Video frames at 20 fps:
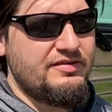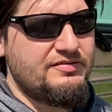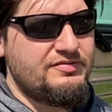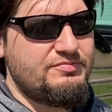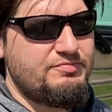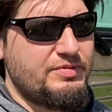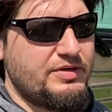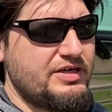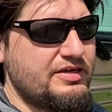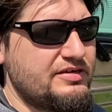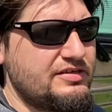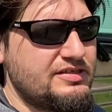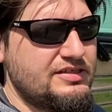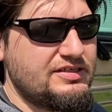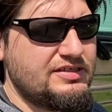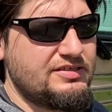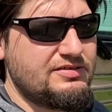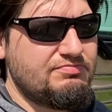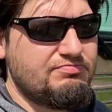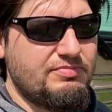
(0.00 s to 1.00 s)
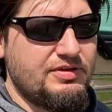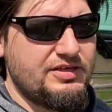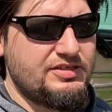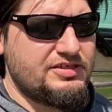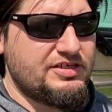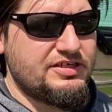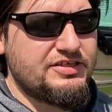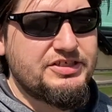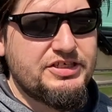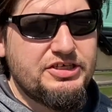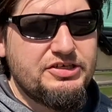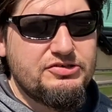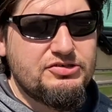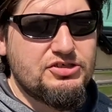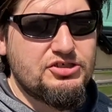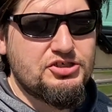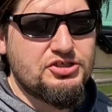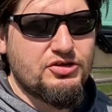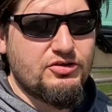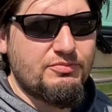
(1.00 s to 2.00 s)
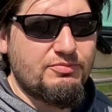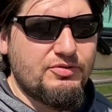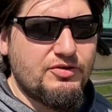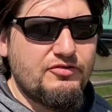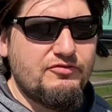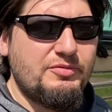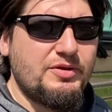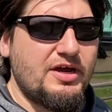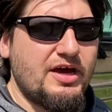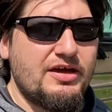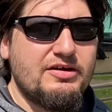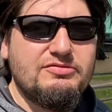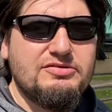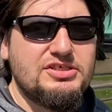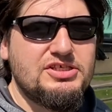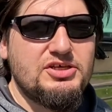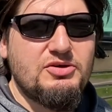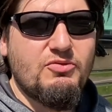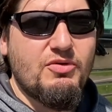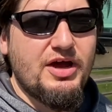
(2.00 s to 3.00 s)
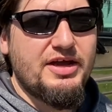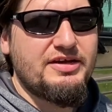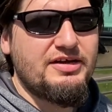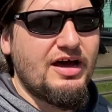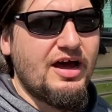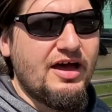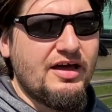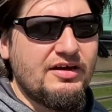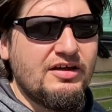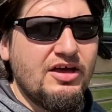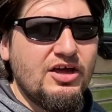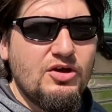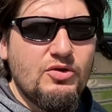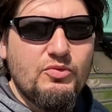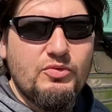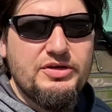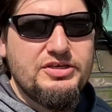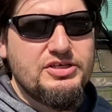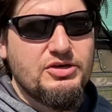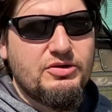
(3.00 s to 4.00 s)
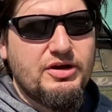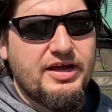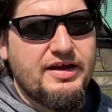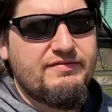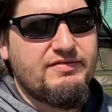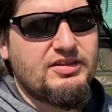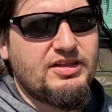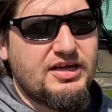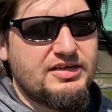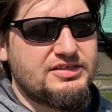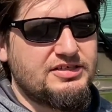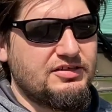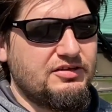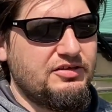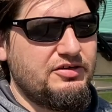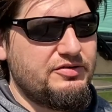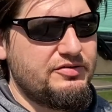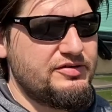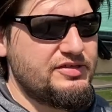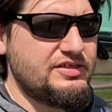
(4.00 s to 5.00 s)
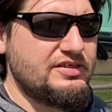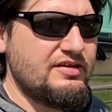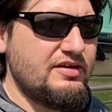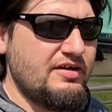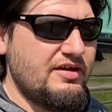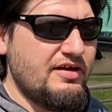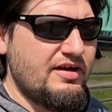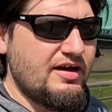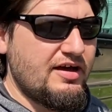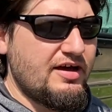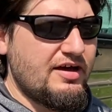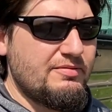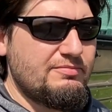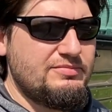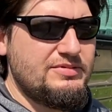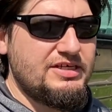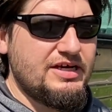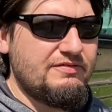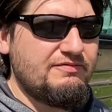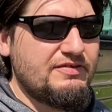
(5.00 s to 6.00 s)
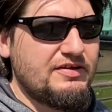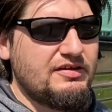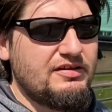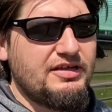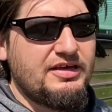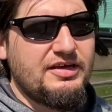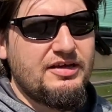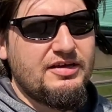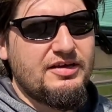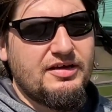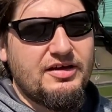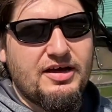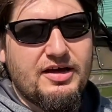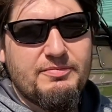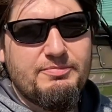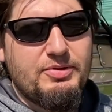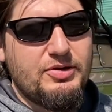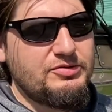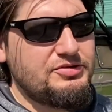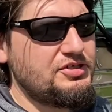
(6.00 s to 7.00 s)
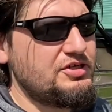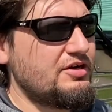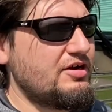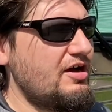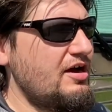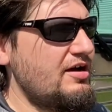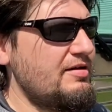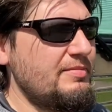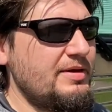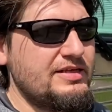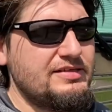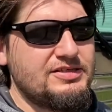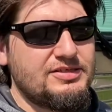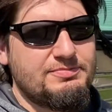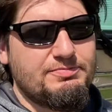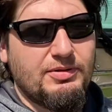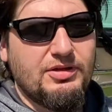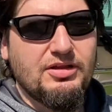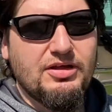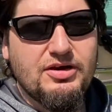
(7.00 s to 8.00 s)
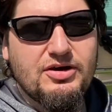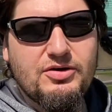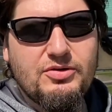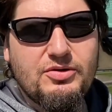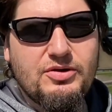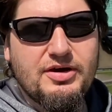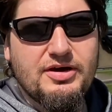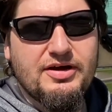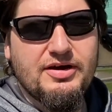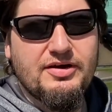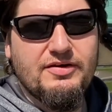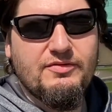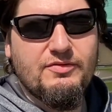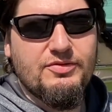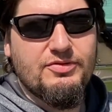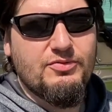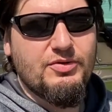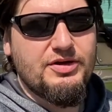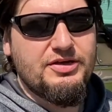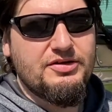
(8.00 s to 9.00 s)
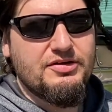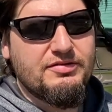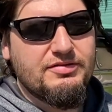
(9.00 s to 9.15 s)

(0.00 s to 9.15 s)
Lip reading: because it continues to show improvement. I don't see why not. We don't have a lot to lose. Definitely post your comments below with what you're